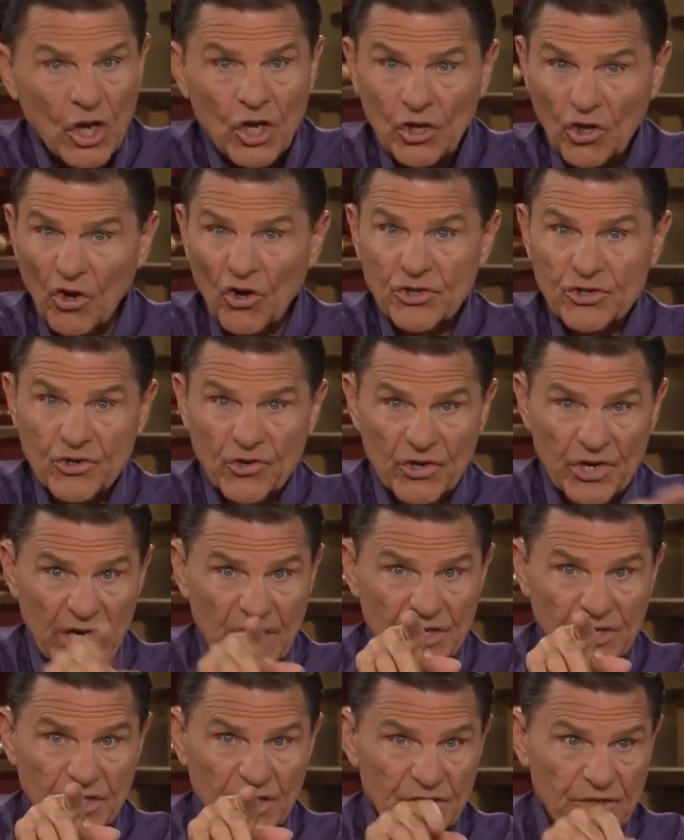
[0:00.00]
Your
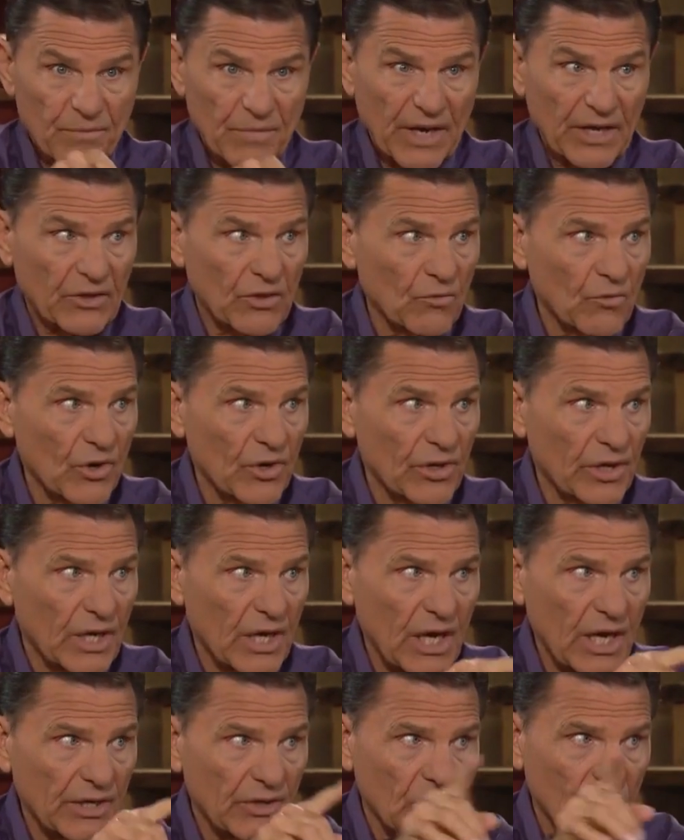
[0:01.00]
traditions make the Word of
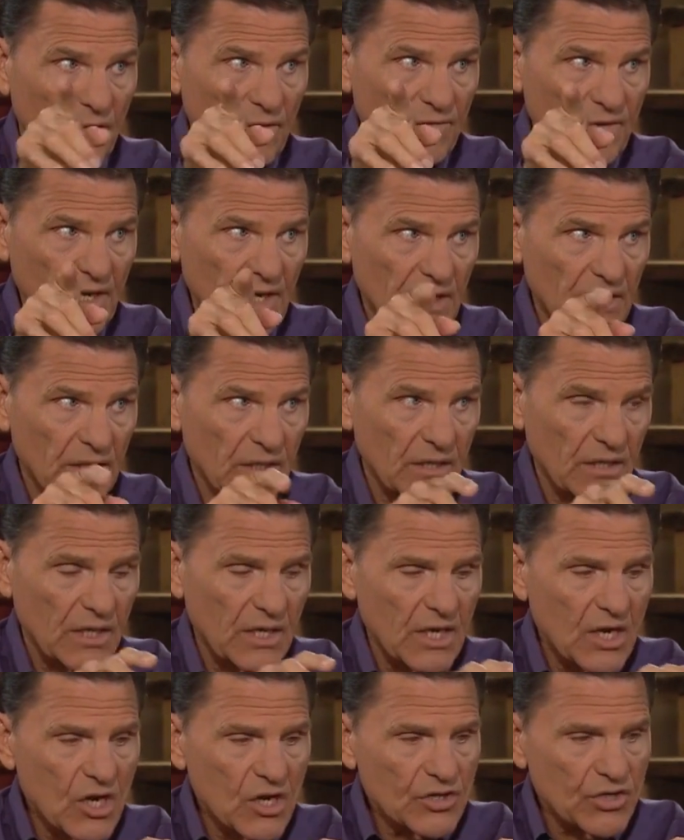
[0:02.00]
God no effect.
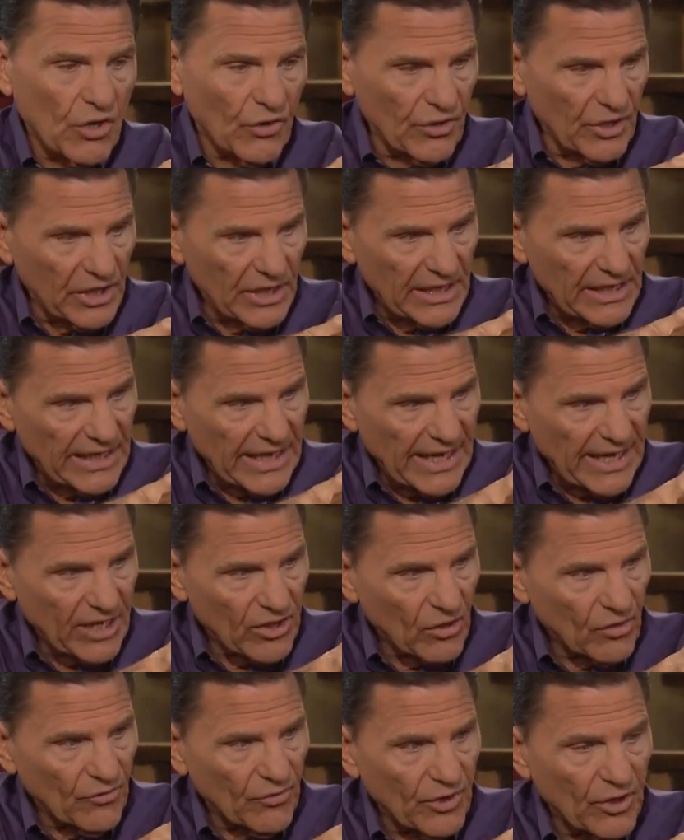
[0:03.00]
So you can get
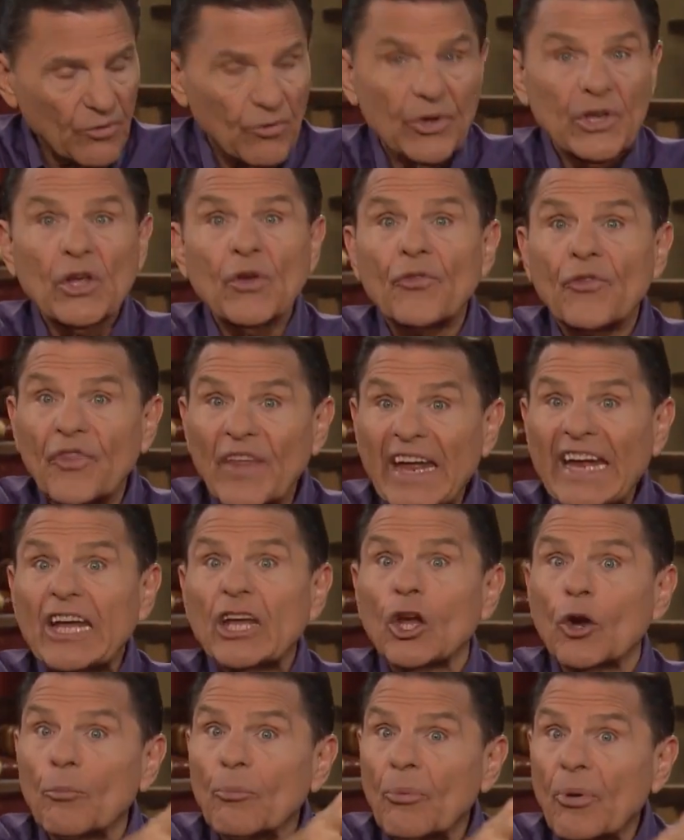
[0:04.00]
it over here where you
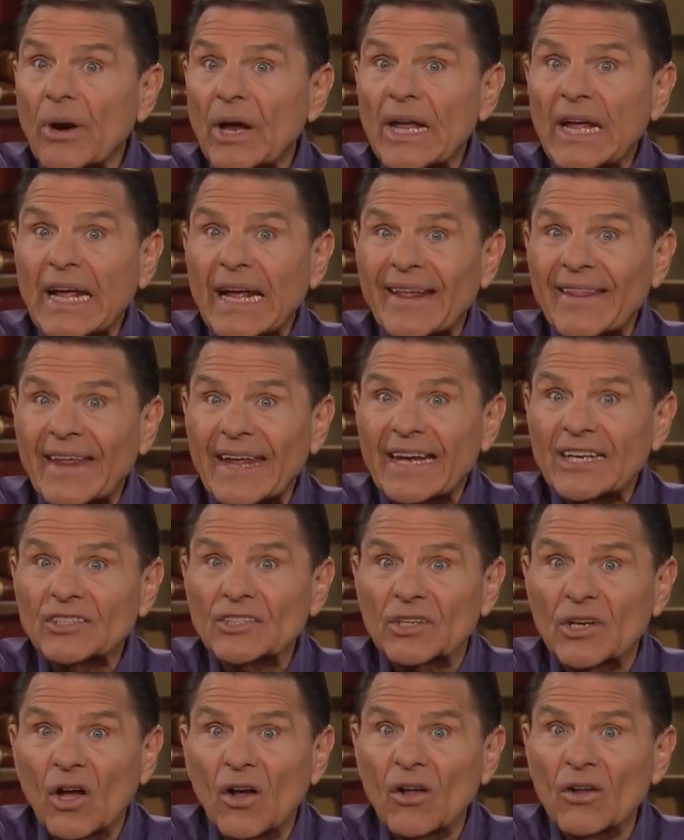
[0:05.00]
think you're praying this,
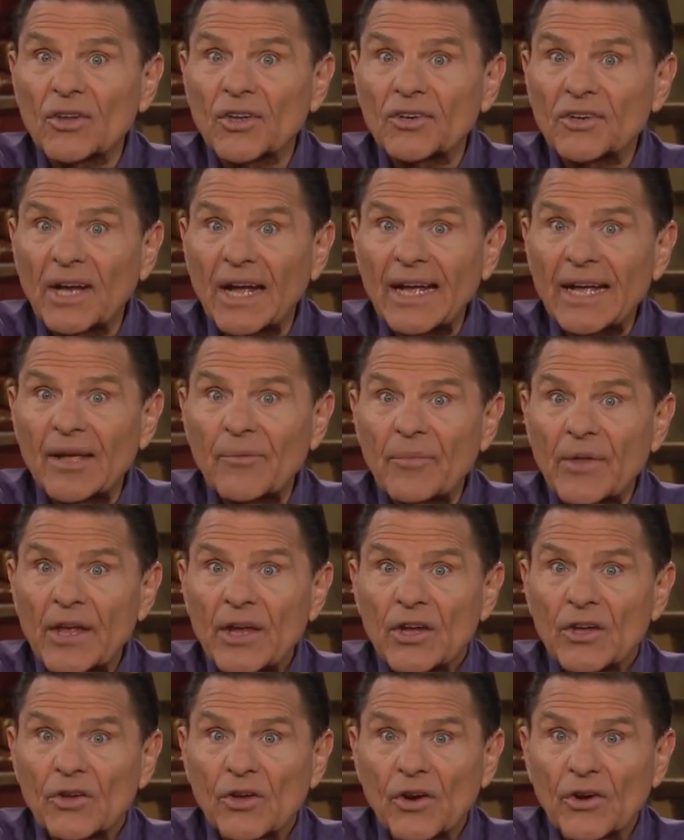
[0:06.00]
and all the time
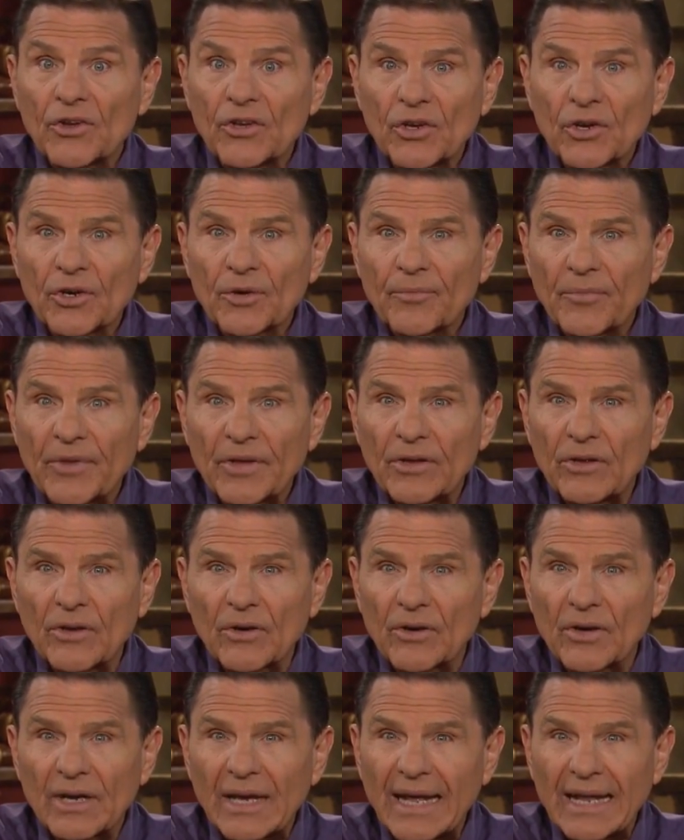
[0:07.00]
you're, you're,
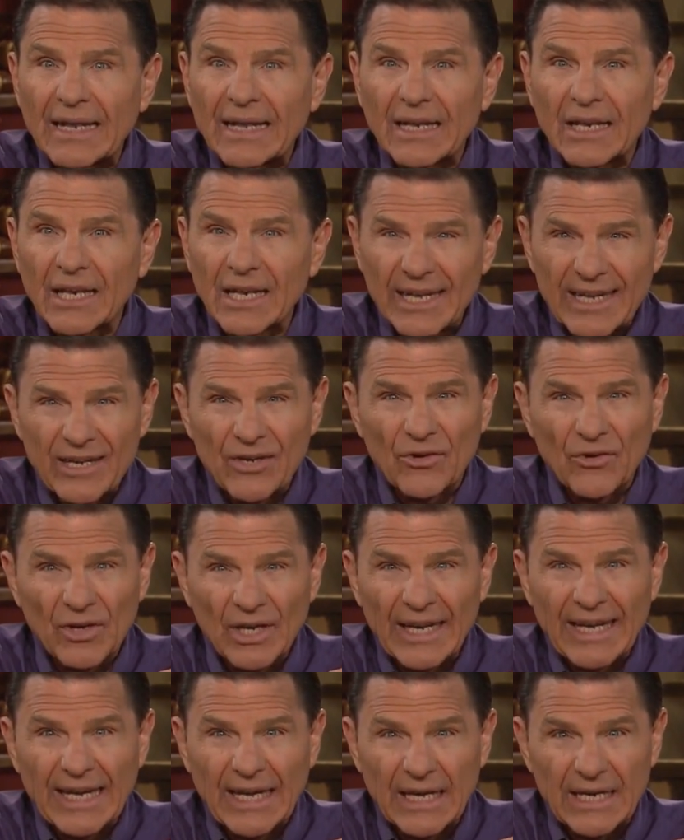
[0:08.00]
you're
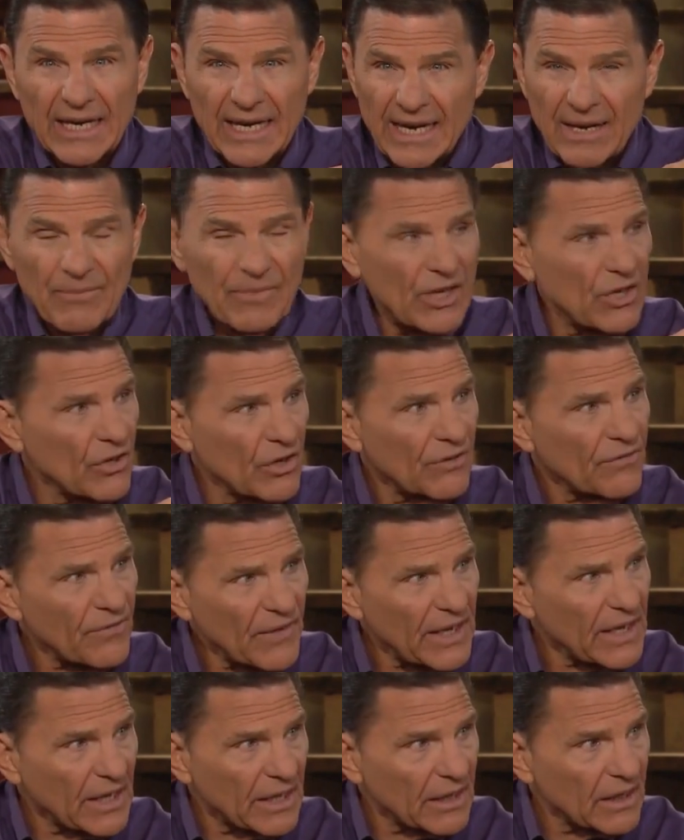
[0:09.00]
literally condemning your
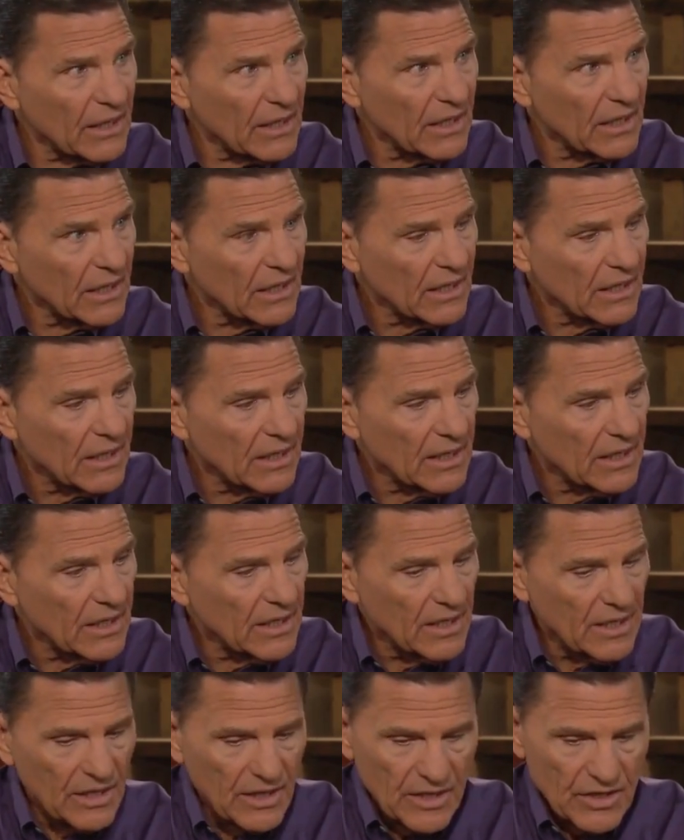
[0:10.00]
faith
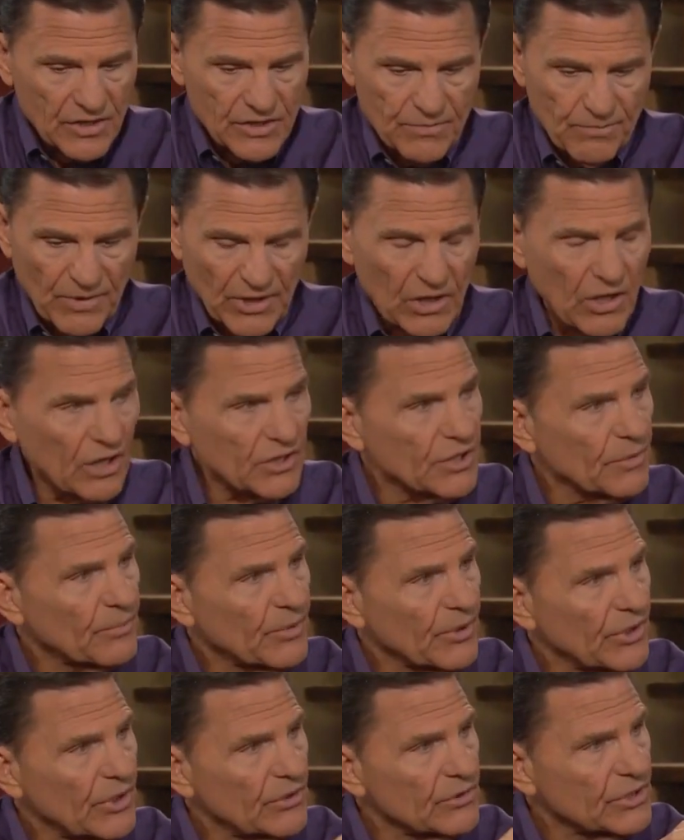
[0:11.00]
because it
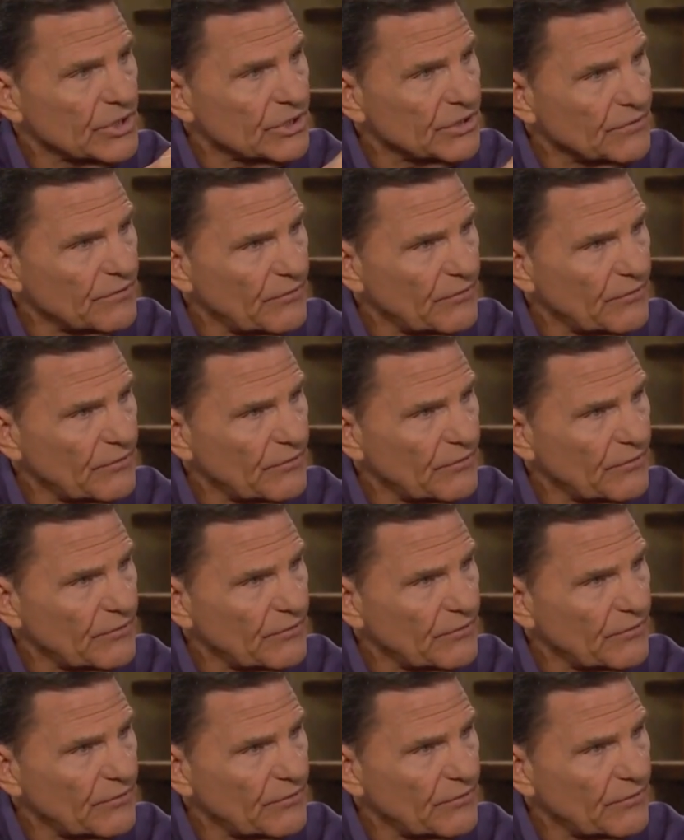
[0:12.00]
produces